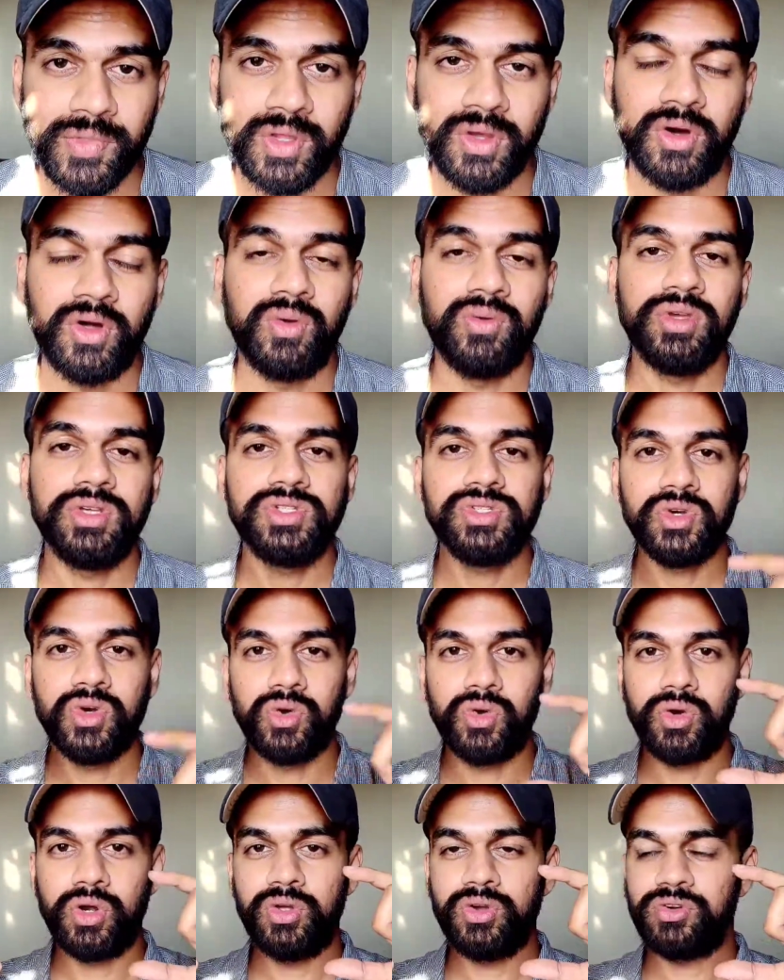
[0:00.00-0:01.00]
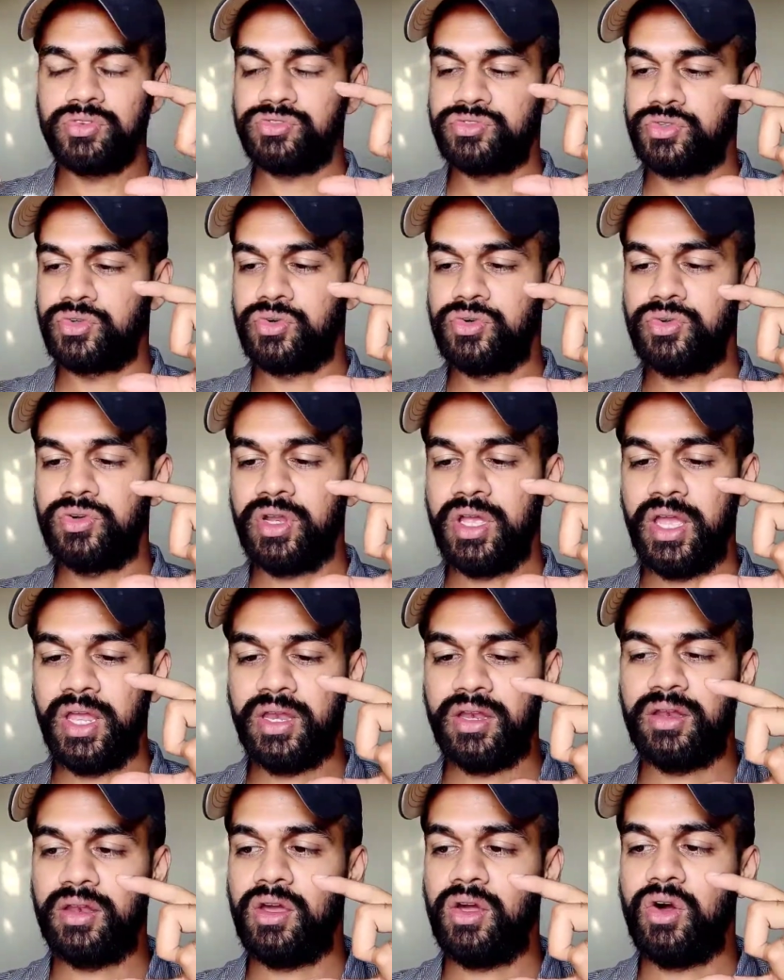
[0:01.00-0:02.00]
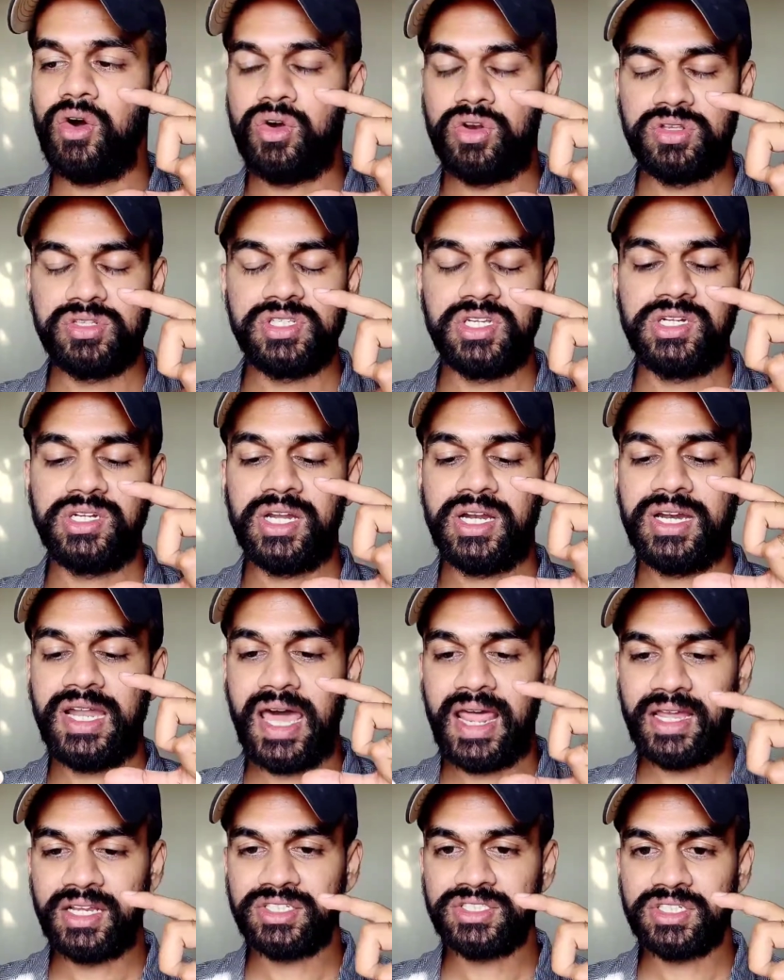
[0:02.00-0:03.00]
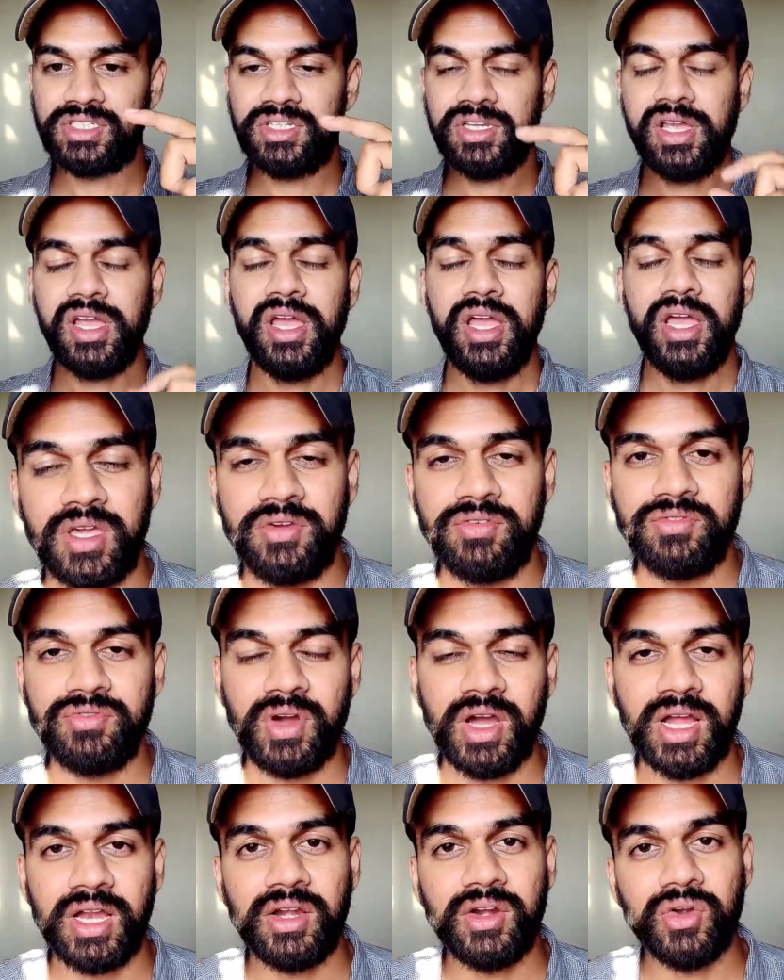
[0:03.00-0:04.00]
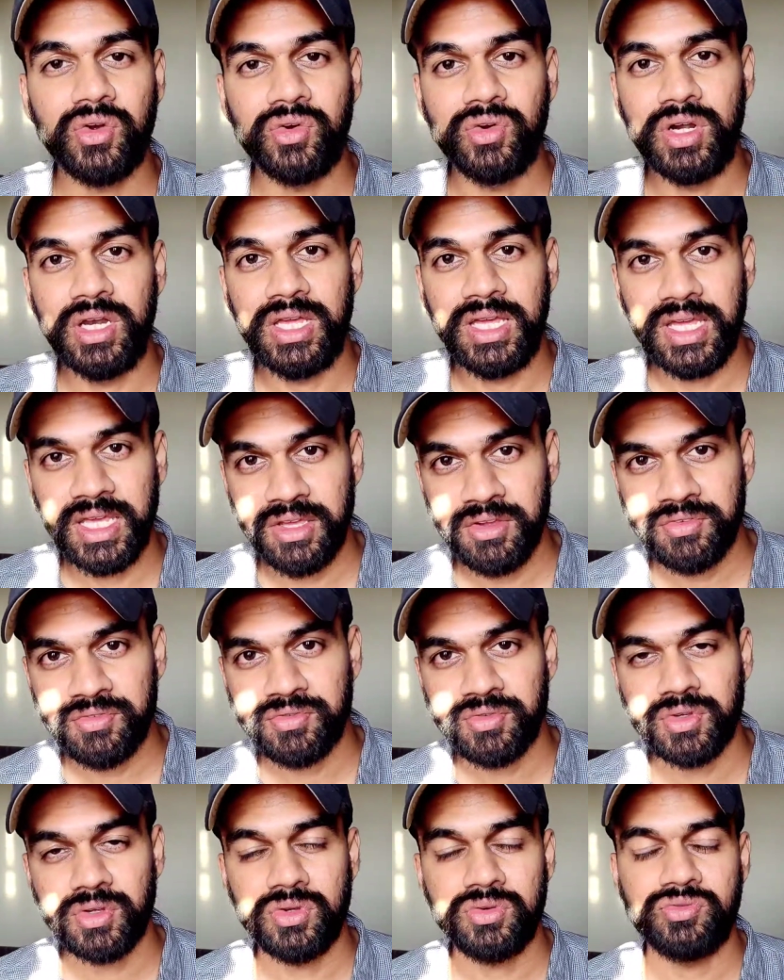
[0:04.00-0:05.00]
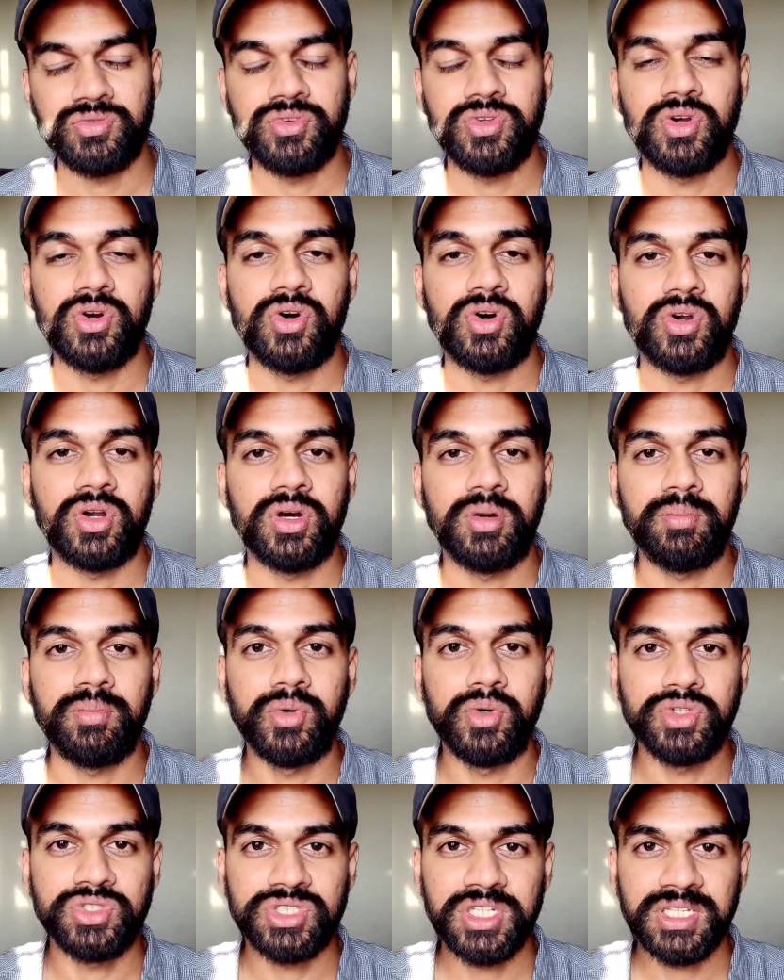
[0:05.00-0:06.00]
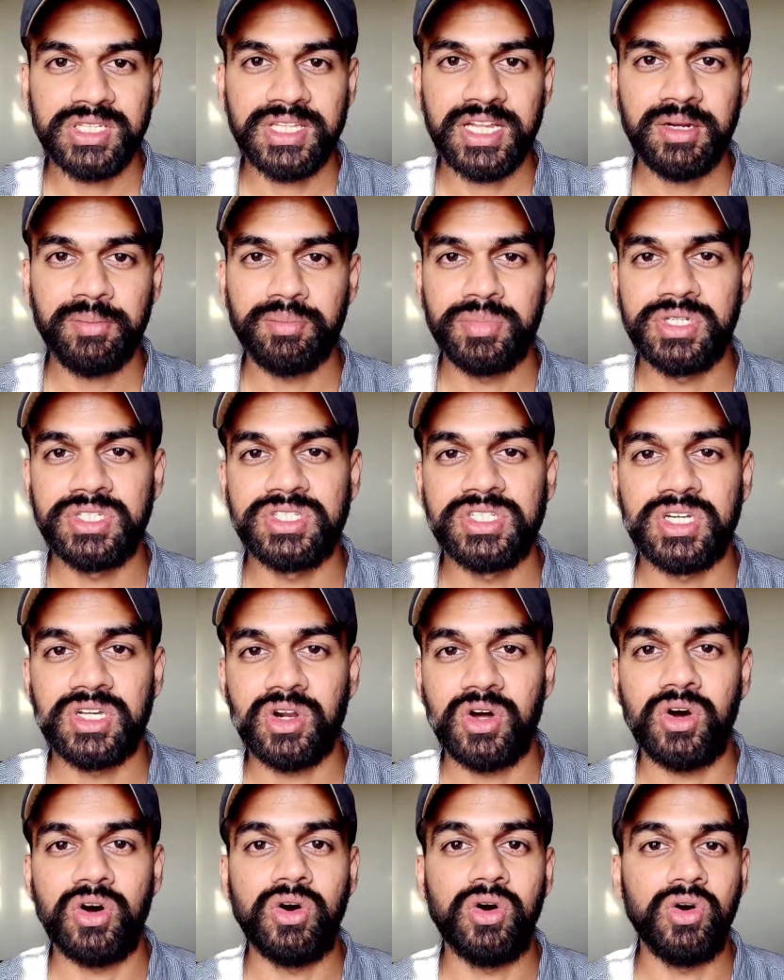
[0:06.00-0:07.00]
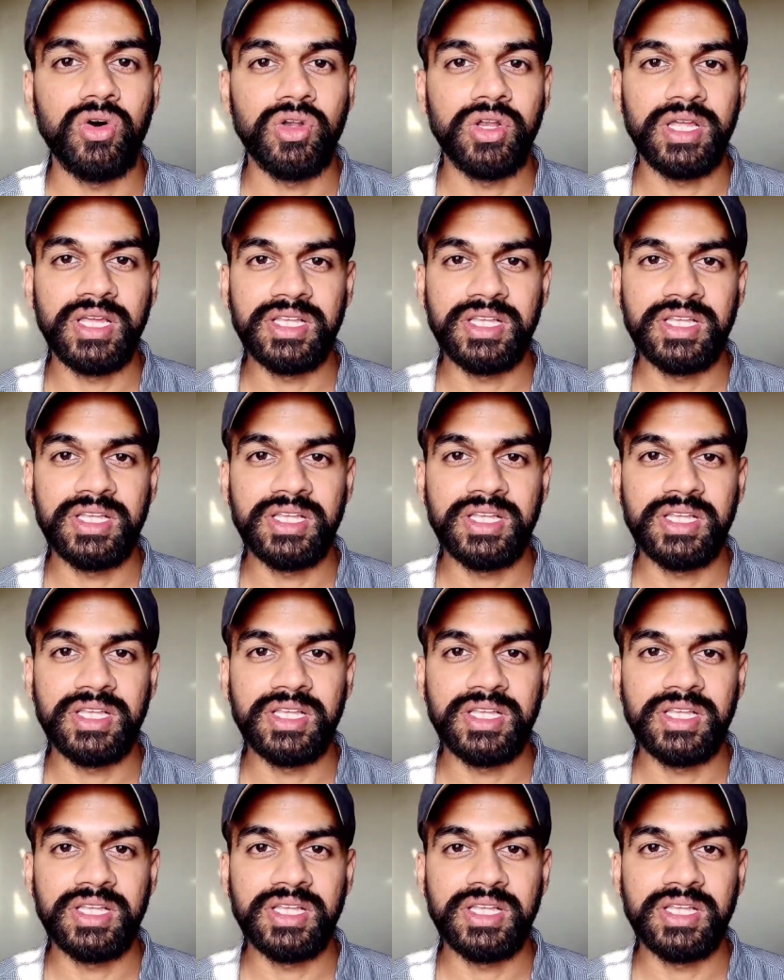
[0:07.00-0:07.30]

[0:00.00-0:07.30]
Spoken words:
Always hold your phone in horizontal direction if and only if you're posting that picture on